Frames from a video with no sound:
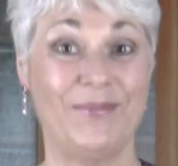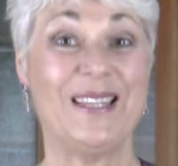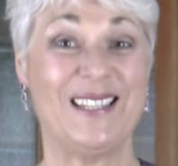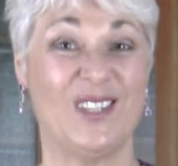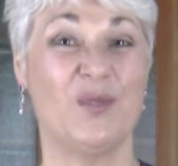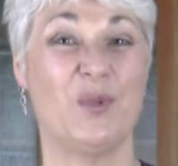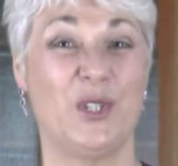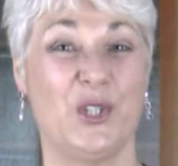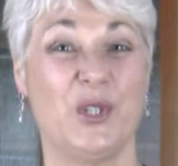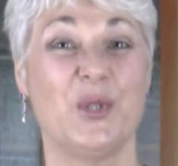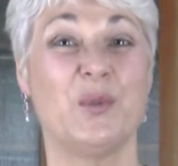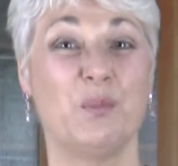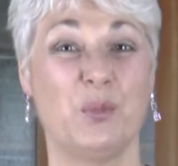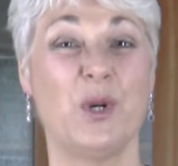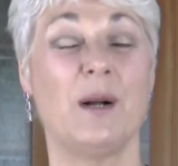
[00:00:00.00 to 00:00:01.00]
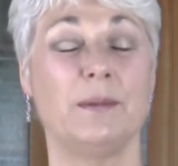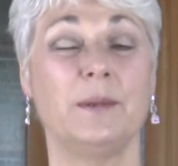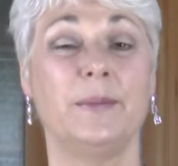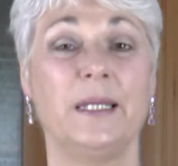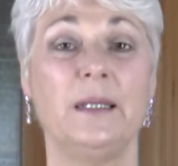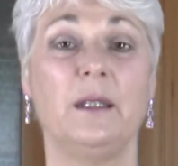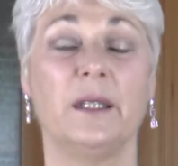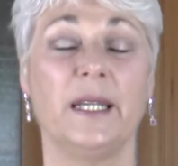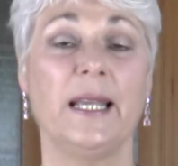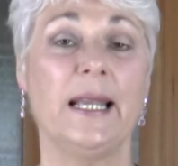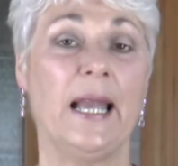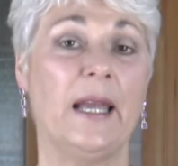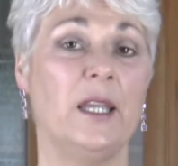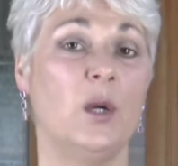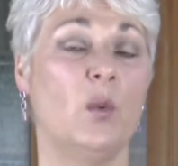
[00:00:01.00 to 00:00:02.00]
this is what you're probably looking at.